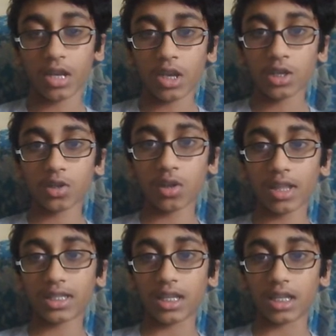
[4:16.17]
So
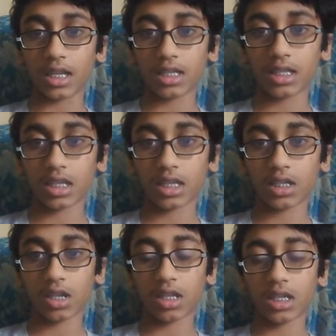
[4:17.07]
let's see this.
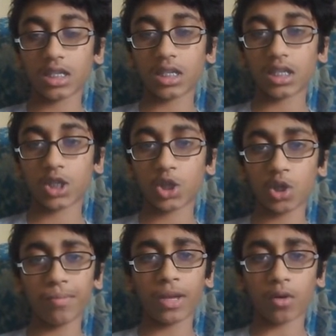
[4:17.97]
So this
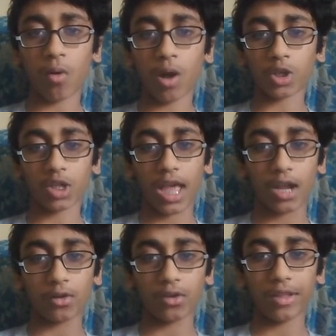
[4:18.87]
should be a
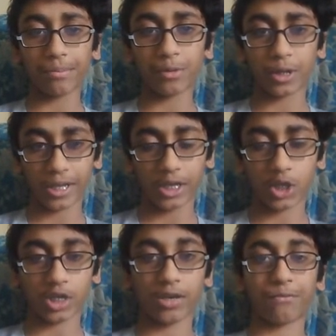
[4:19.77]
quadrilateral, I'm pretty
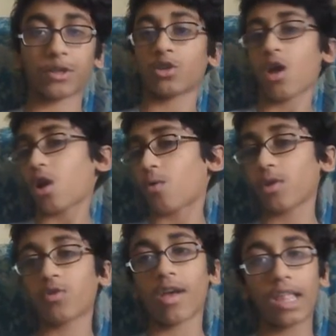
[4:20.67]
sure. If it's not a
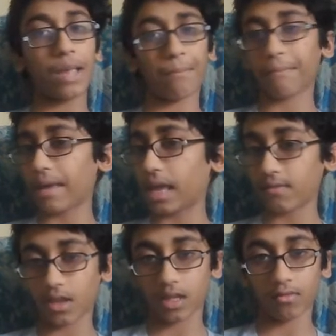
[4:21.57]
quadrilateral, I may
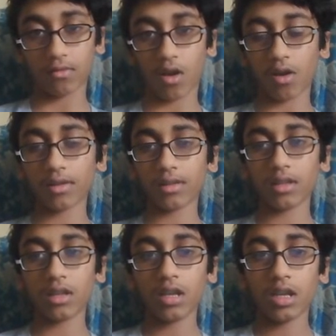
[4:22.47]
have done it wrong.
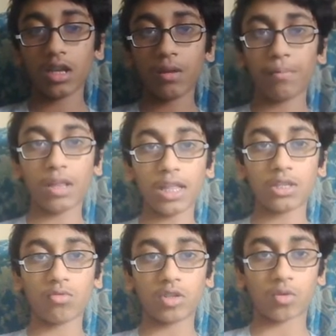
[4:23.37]
But
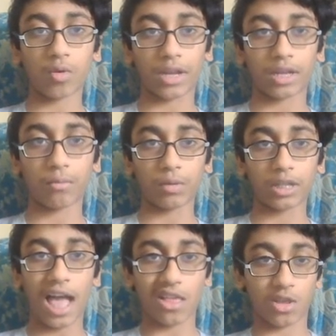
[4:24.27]
let's do this quick
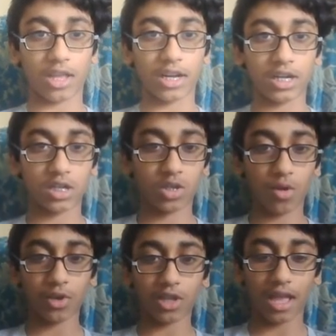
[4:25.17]
with calculator.
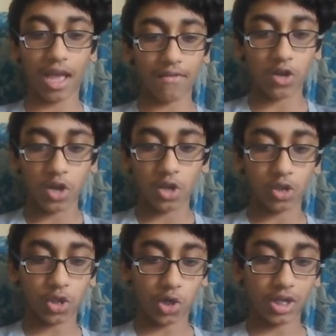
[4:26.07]
So we can have
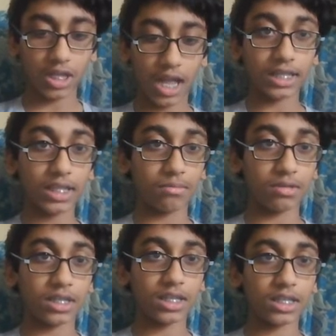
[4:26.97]
39
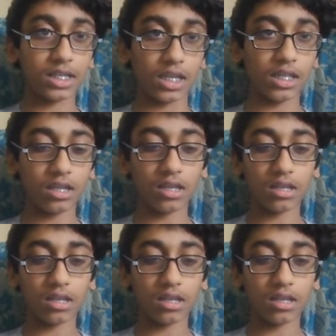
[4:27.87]
times 16.